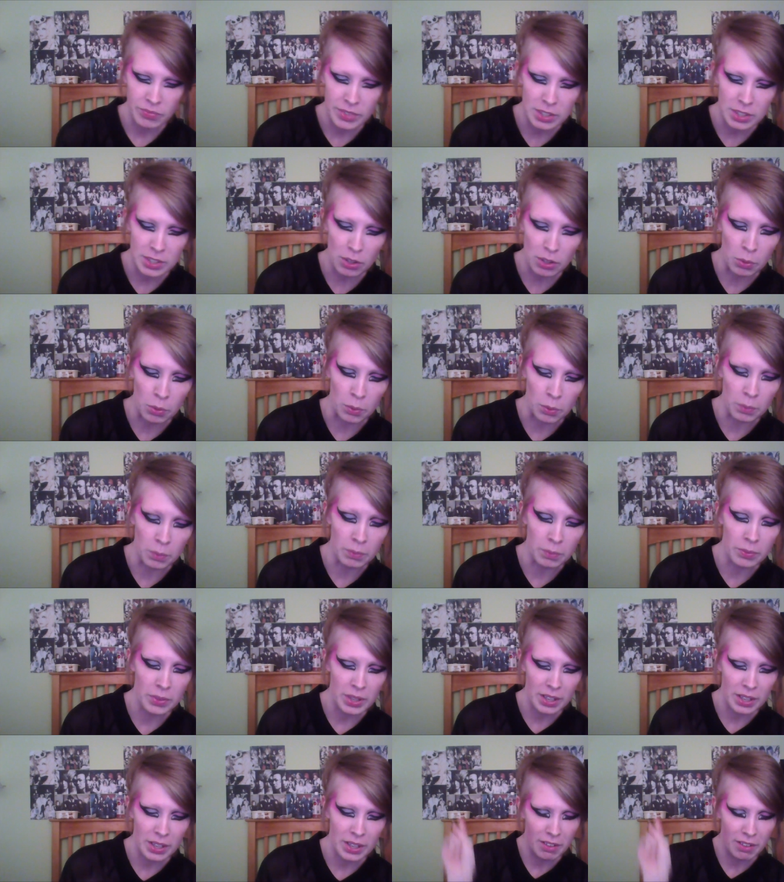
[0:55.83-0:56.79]
So
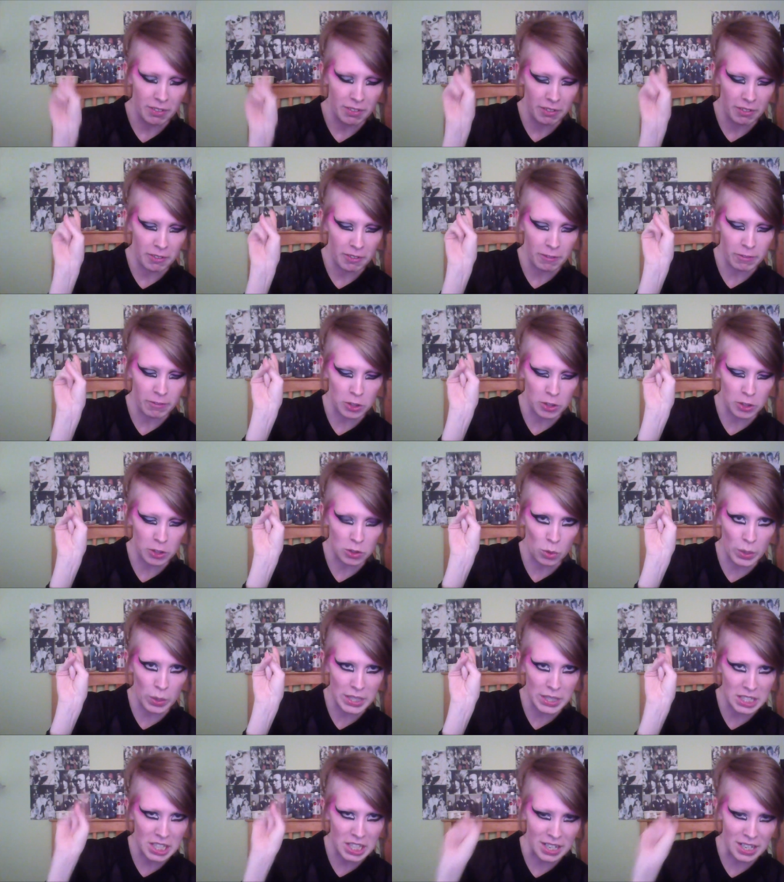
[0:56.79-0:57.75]
first
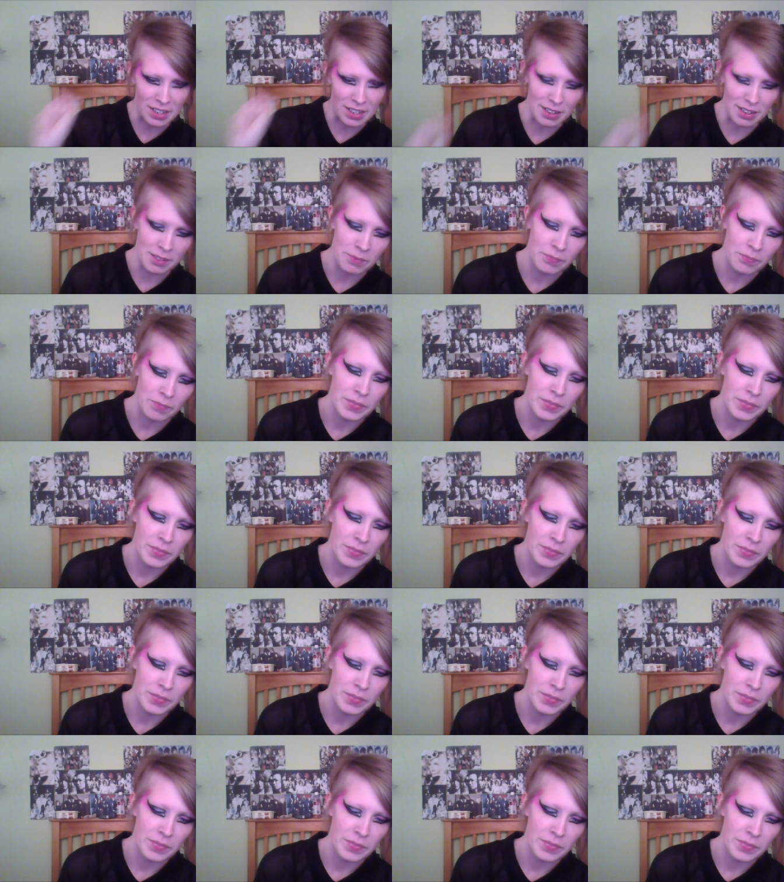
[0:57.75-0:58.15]
question.